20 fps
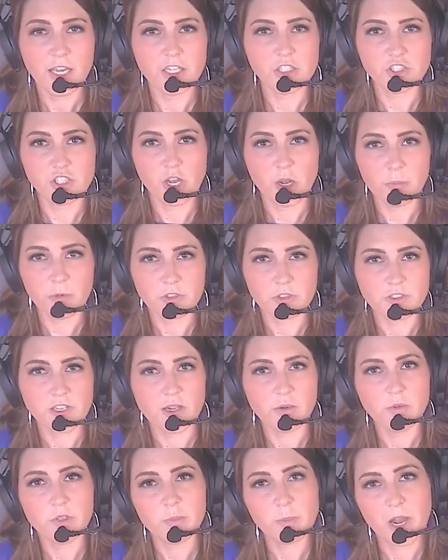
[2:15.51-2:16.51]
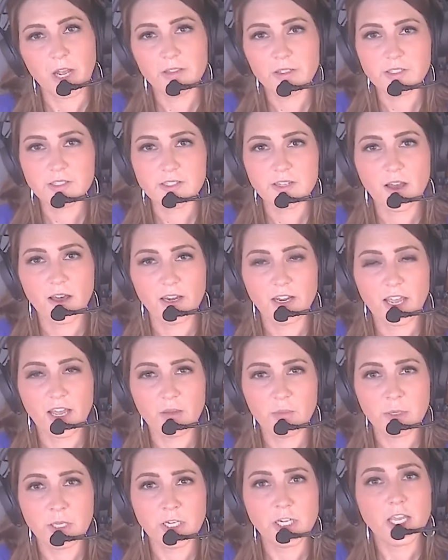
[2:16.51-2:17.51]
In Chopper ten with pilot Scott
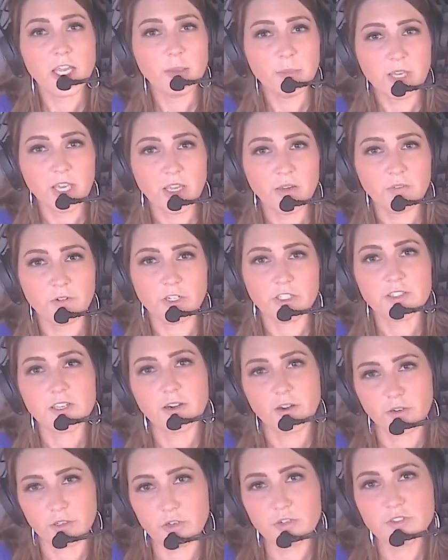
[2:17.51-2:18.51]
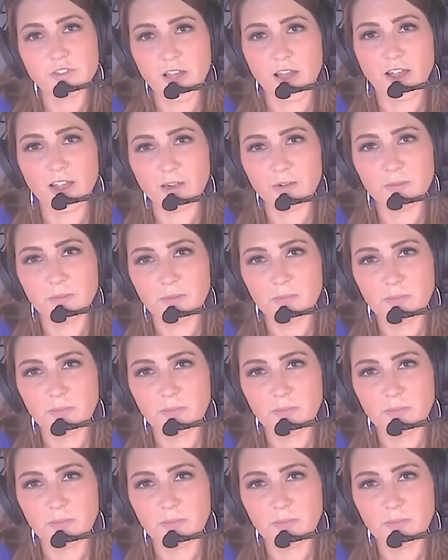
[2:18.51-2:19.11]
Abbott, Amy Avery, ten on your side.